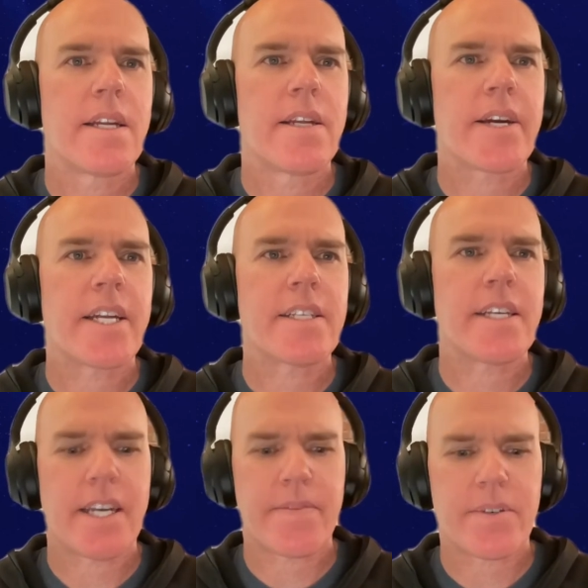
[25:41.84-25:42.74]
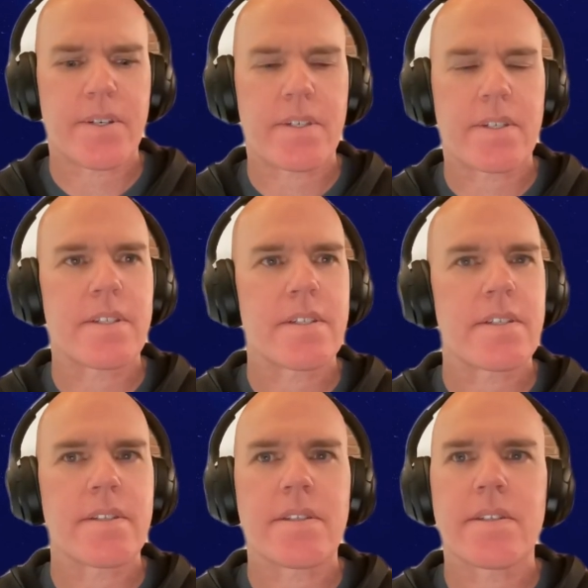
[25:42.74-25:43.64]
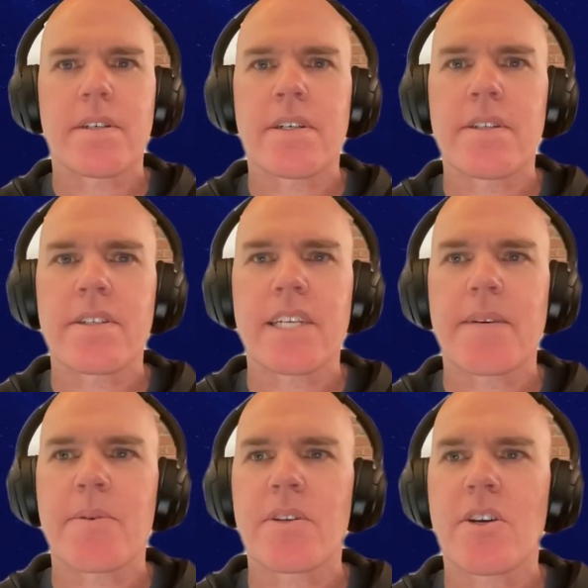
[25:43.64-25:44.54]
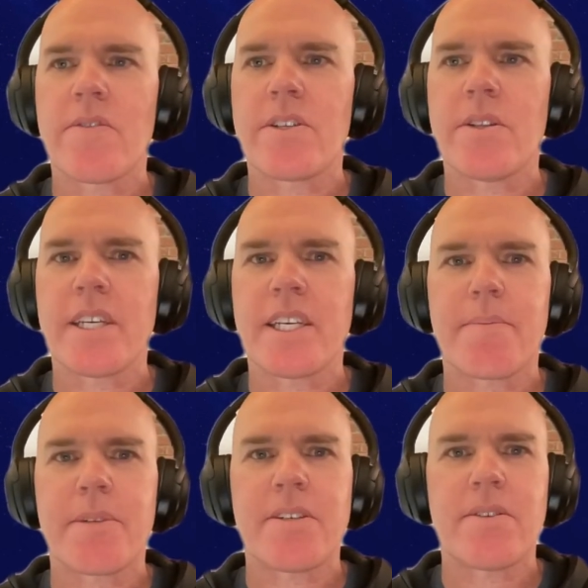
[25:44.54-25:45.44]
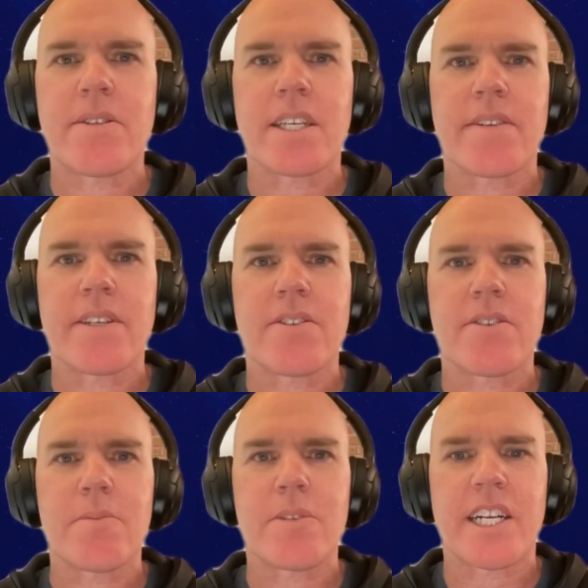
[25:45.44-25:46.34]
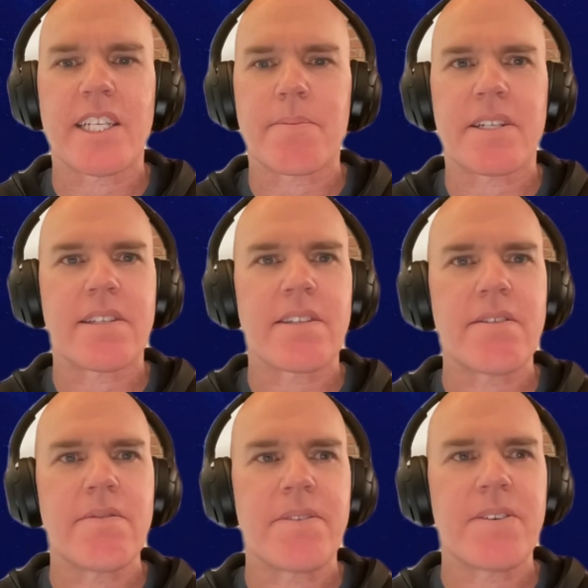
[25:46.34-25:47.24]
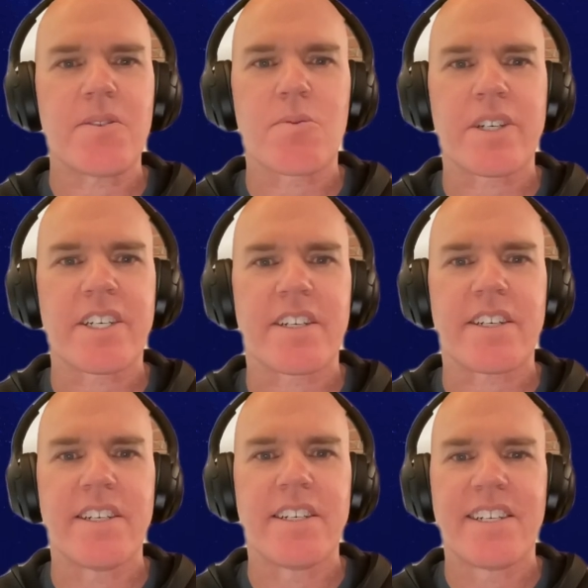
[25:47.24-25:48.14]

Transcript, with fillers: Now, I gotta say, after all this time with COVID, you'd think I'd be used to giving Zoom chats, but it still feels weird.